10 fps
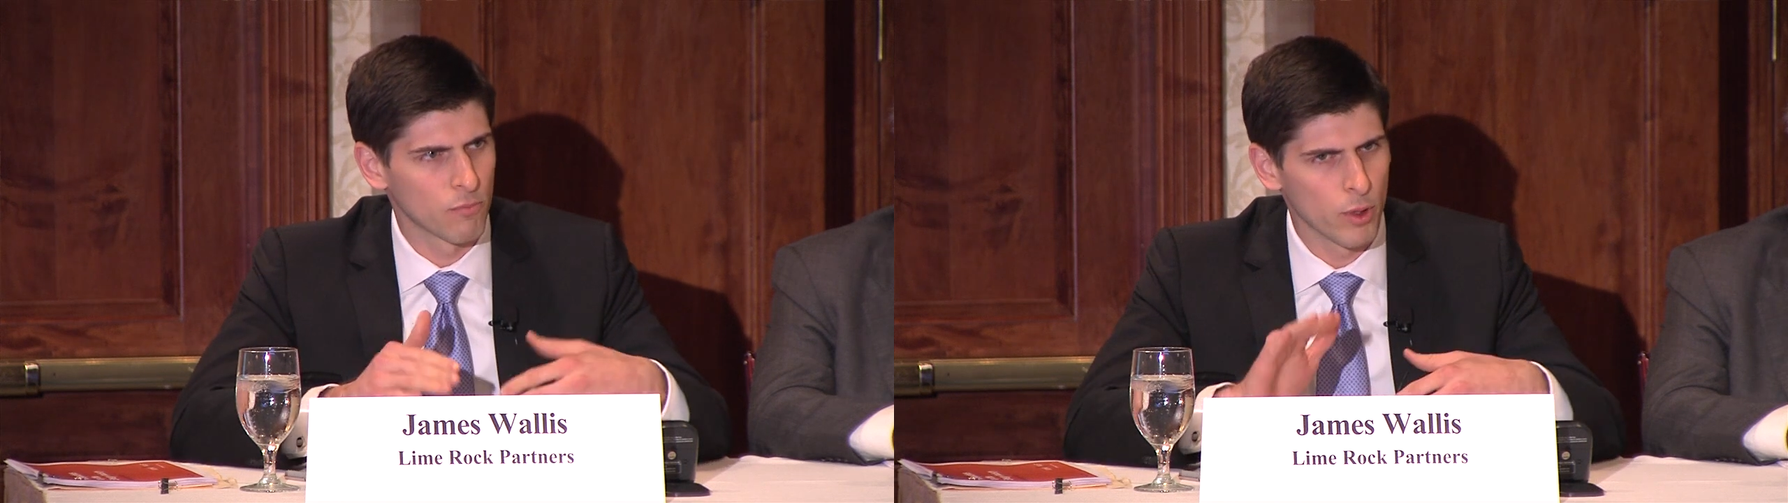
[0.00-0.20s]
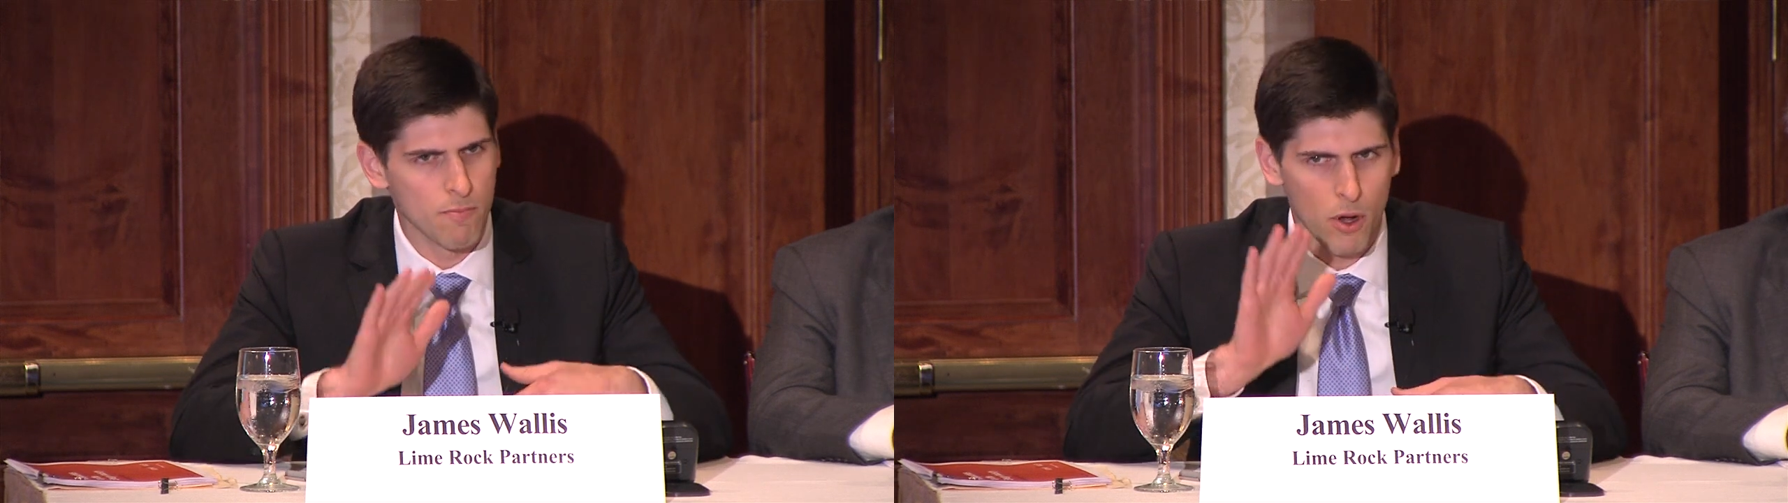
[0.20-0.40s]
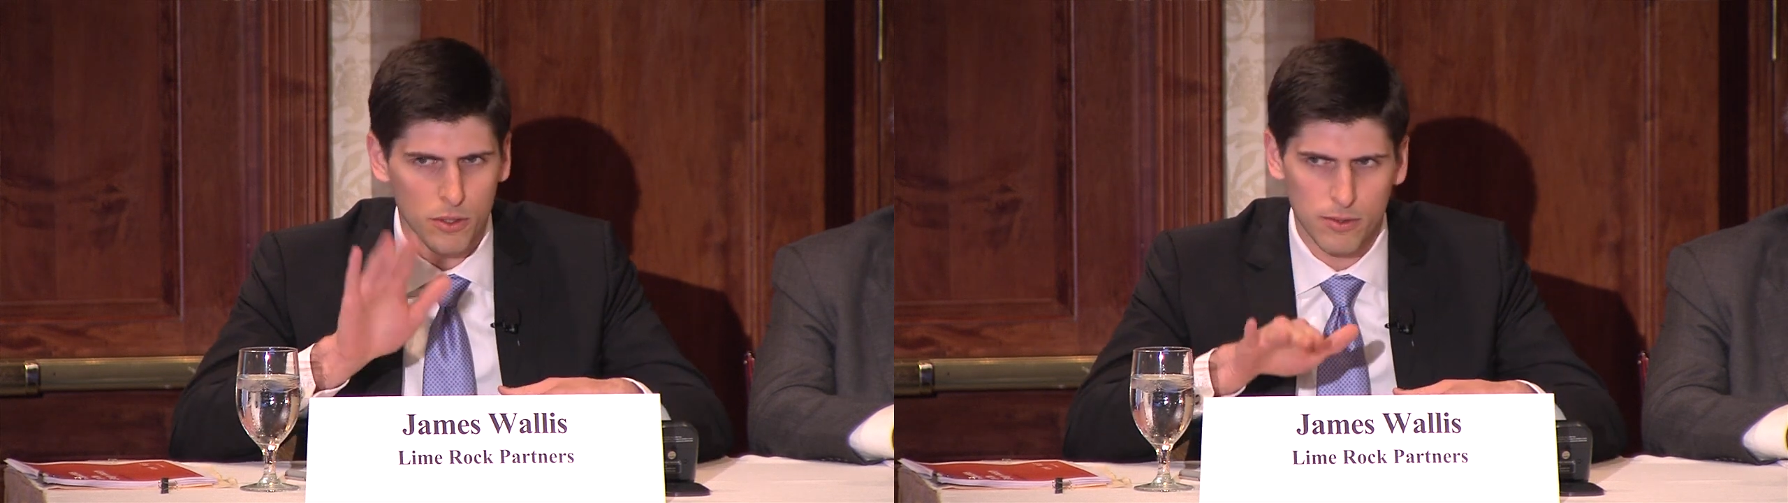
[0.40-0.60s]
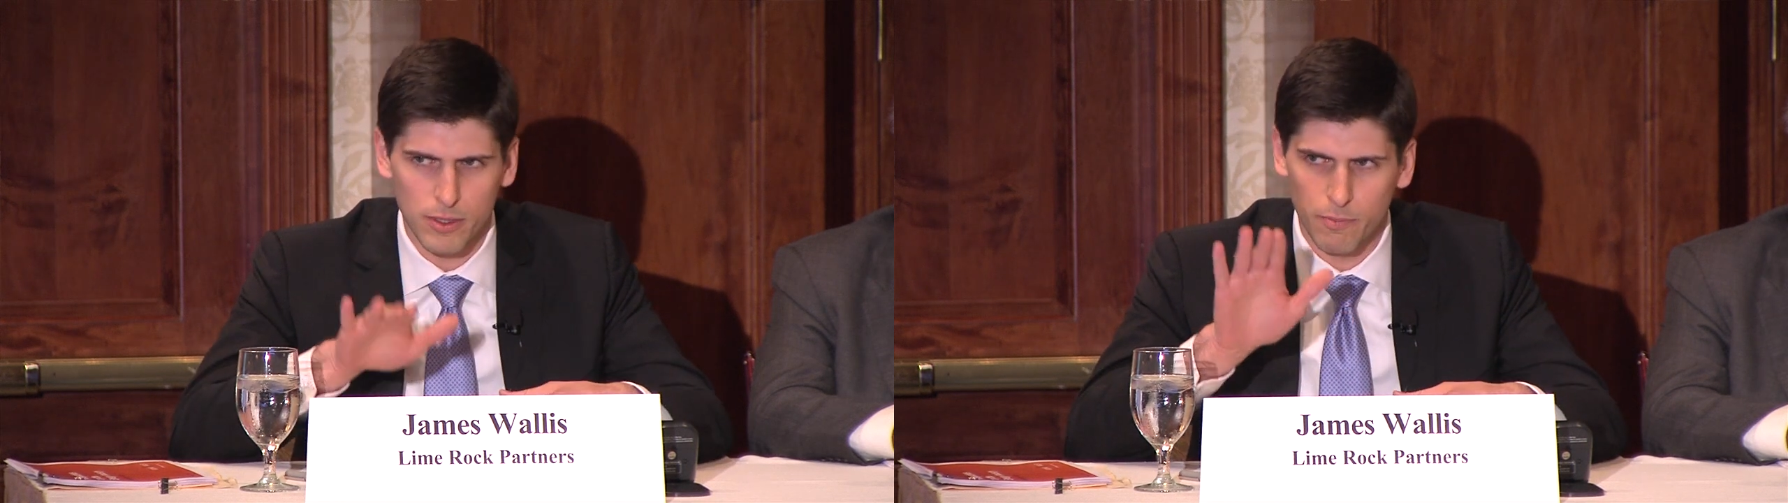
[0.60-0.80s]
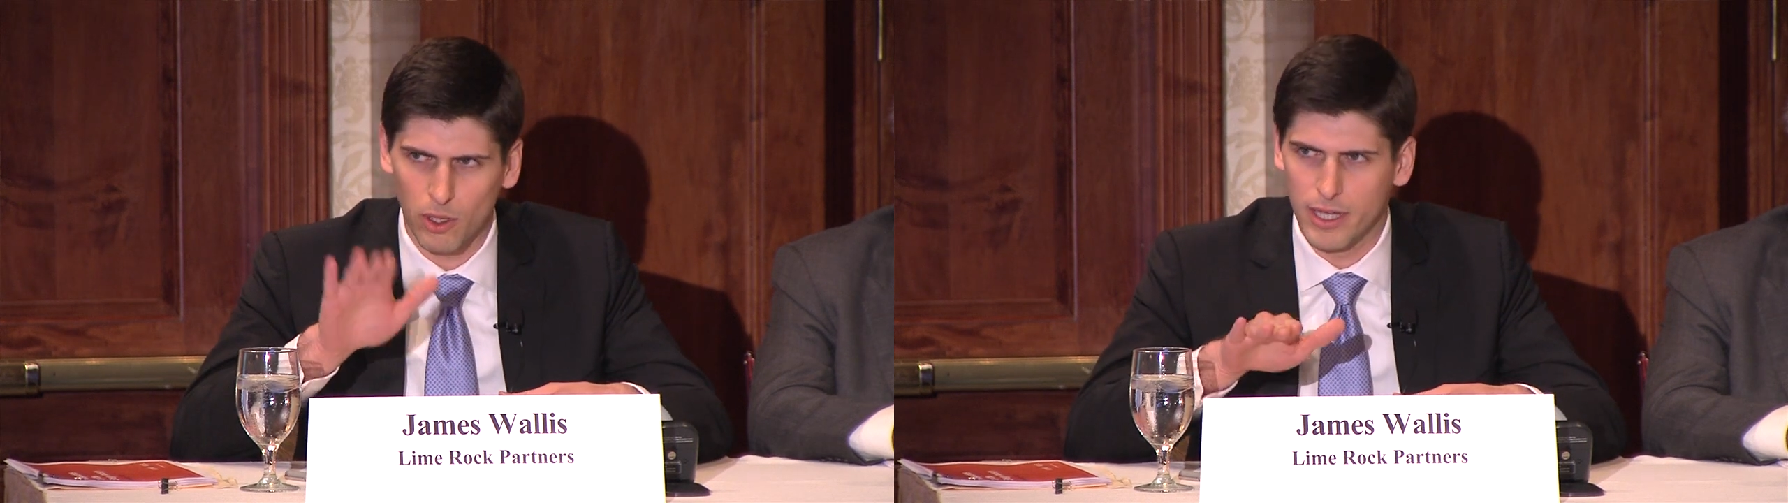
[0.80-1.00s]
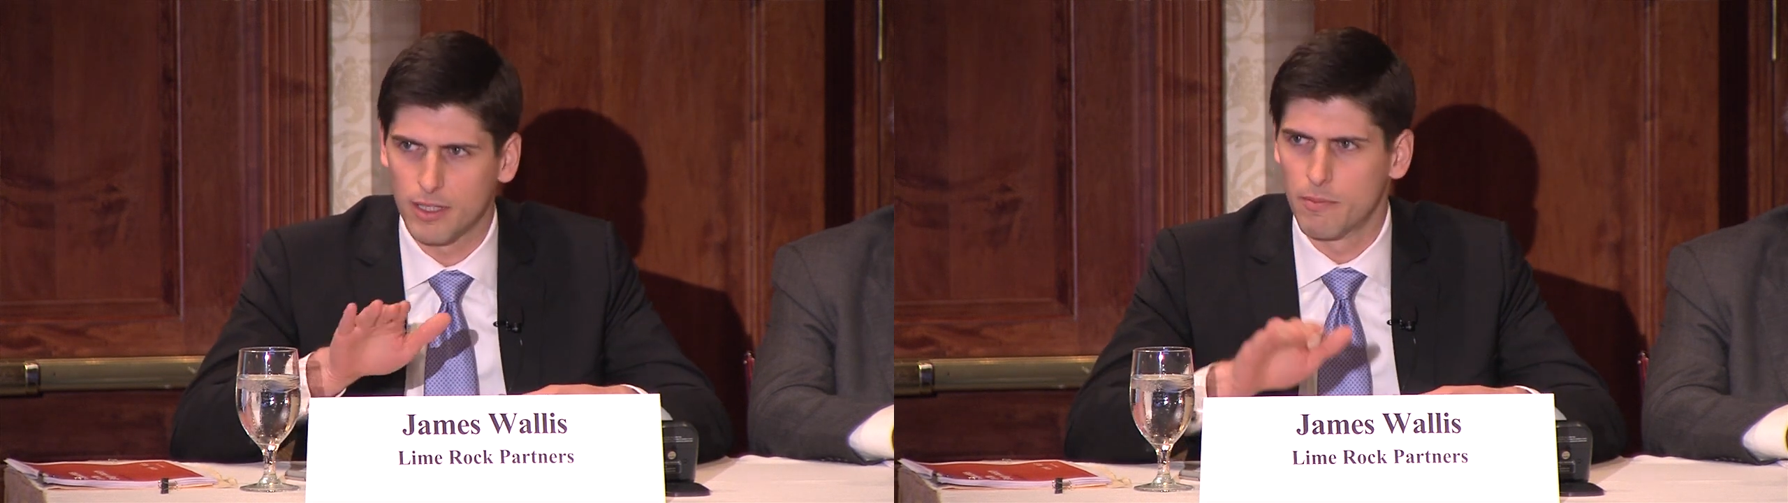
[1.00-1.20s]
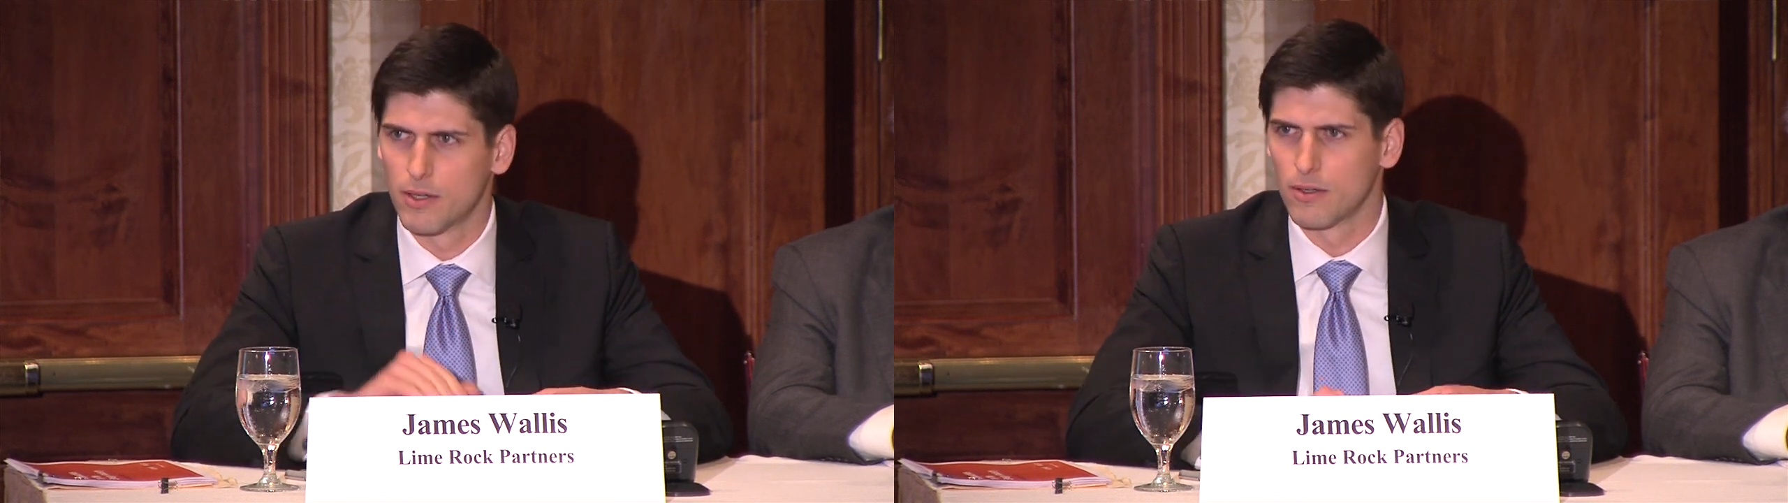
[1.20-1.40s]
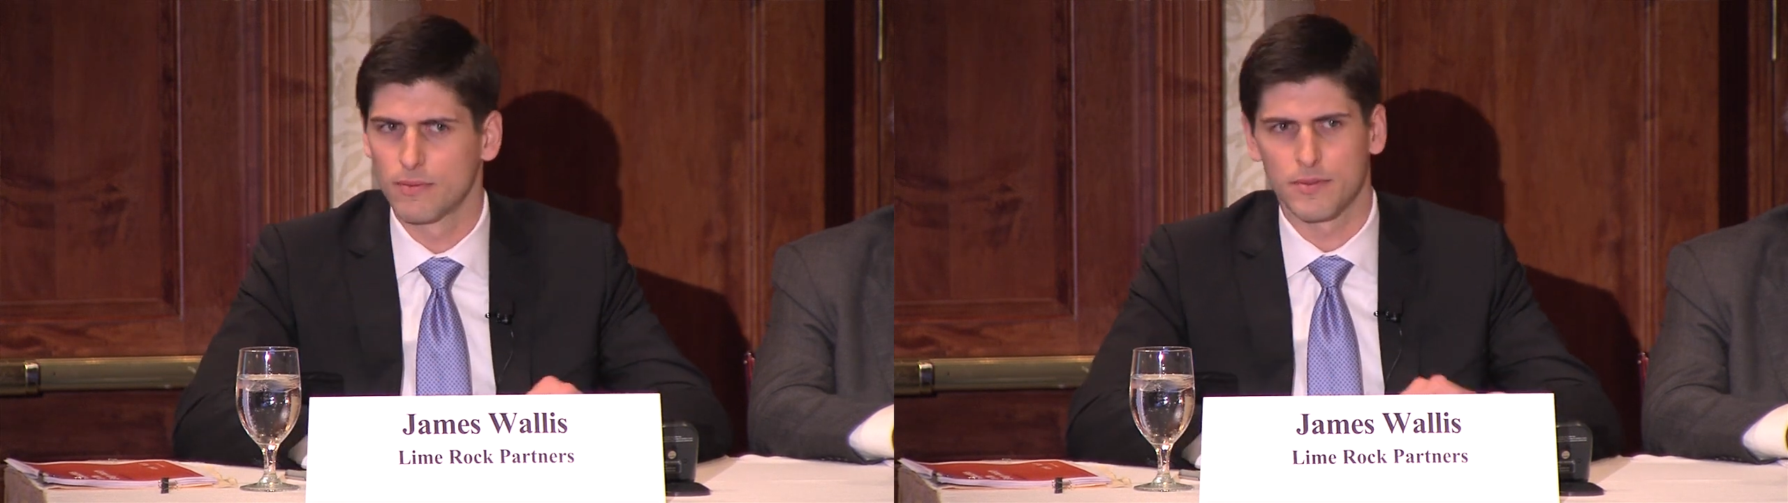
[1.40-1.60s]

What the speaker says: we mostly play in the middle.